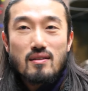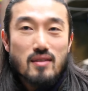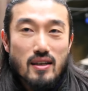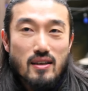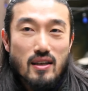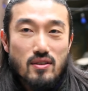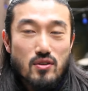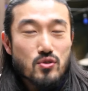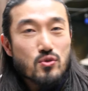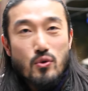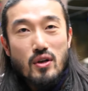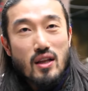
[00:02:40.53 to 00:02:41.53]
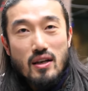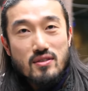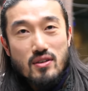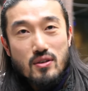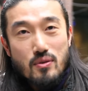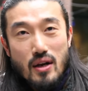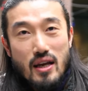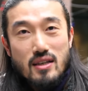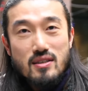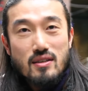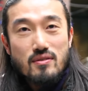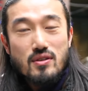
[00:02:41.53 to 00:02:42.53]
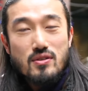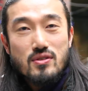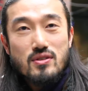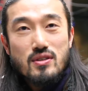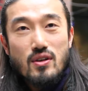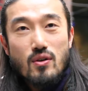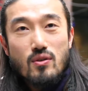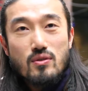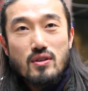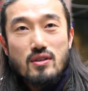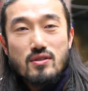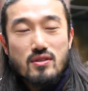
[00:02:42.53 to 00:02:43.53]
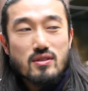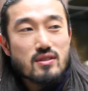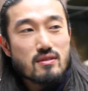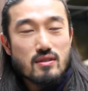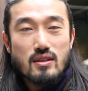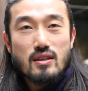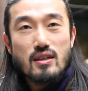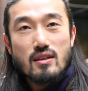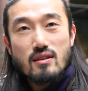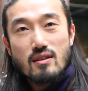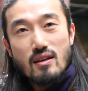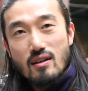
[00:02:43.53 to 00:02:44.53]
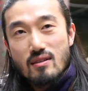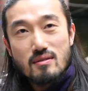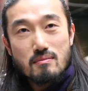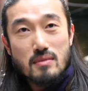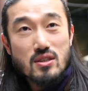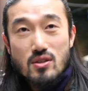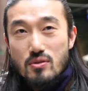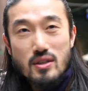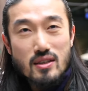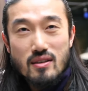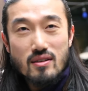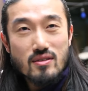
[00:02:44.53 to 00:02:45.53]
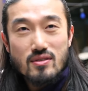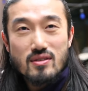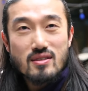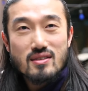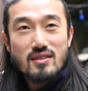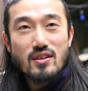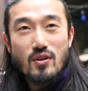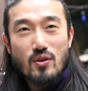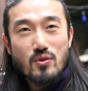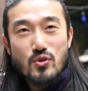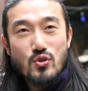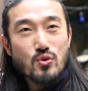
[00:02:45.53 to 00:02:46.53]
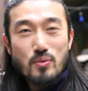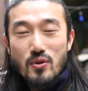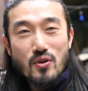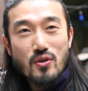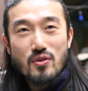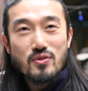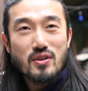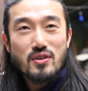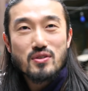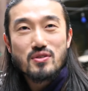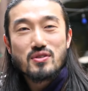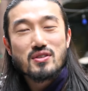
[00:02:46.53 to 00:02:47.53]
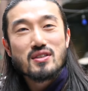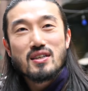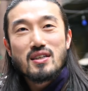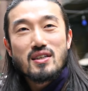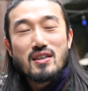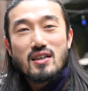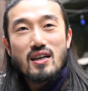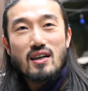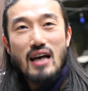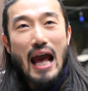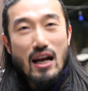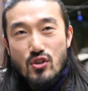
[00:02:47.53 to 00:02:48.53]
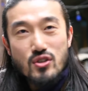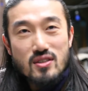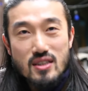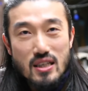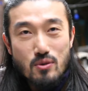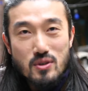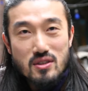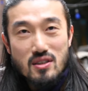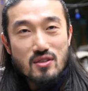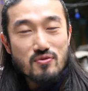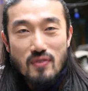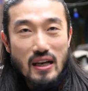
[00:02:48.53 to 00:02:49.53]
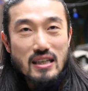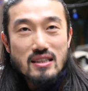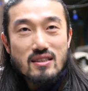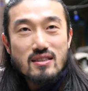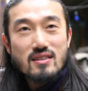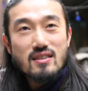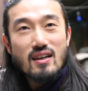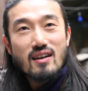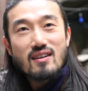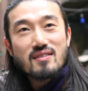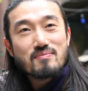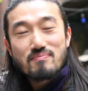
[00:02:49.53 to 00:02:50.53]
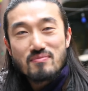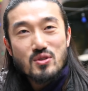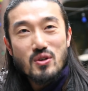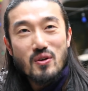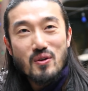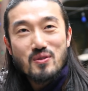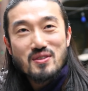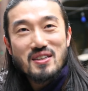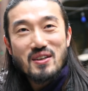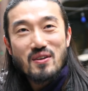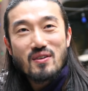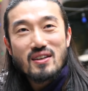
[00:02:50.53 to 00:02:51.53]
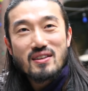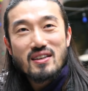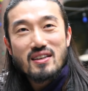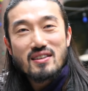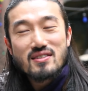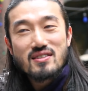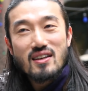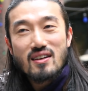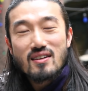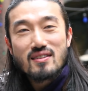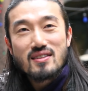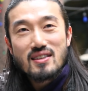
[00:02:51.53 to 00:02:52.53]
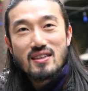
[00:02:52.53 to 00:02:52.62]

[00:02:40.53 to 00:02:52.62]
and the storylines are great and there's you know there's uh, mystery there's you know humor there's uh, action sequences, fights. Um, so you know, I think it's. Uh,